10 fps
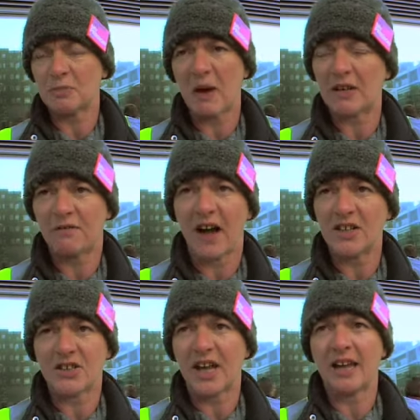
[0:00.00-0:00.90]
being the
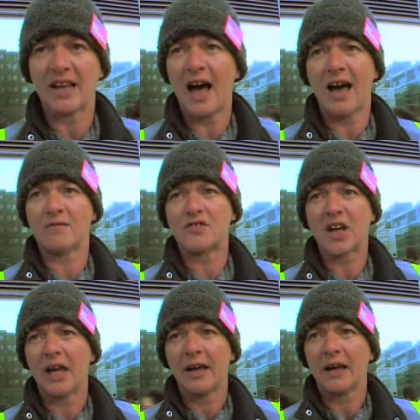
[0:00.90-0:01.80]
fight of their lives.
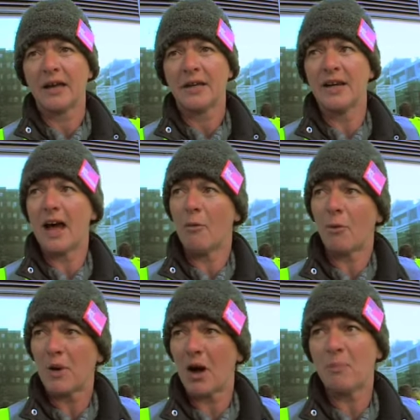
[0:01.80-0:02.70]
You know,
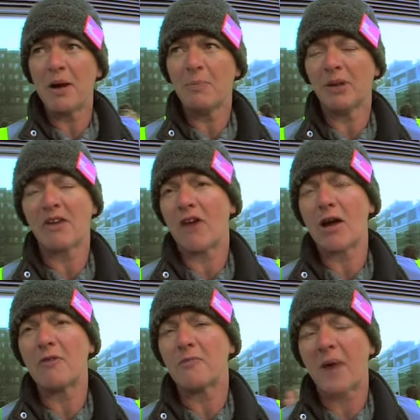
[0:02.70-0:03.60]
we've got people here
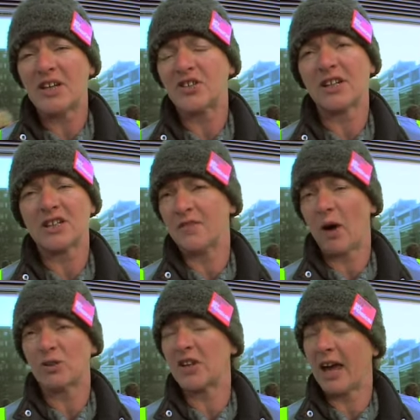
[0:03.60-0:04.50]
who basically
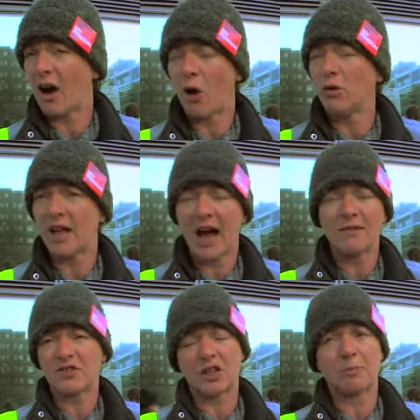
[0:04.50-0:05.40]
devoted their whole
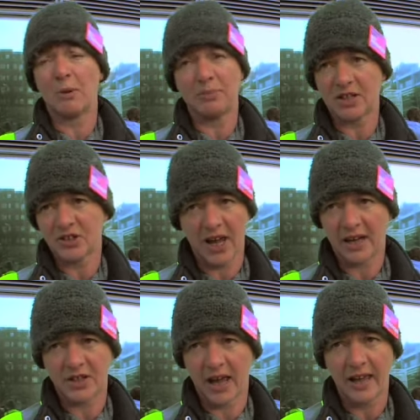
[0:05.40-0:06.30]
lives to the public
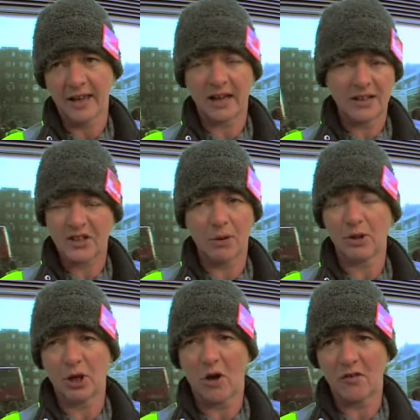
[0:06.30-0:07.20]
sector and you see
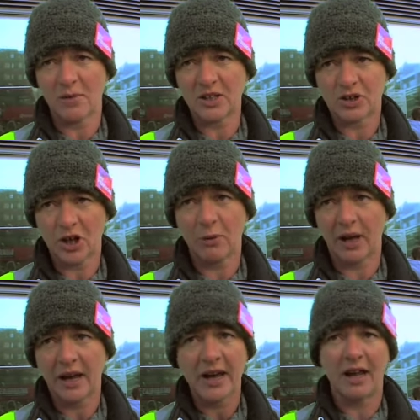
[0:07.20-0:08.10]
what the government's
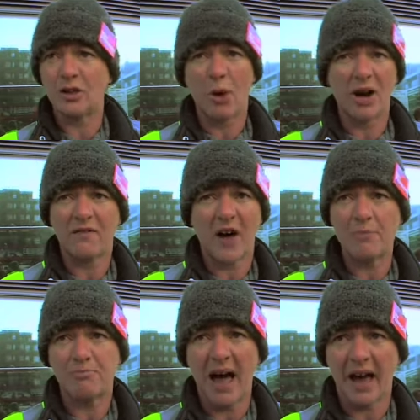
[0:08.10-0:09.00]
doing and they want to fight
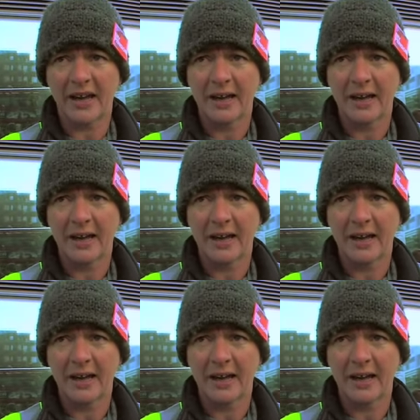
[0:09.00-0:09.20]
back.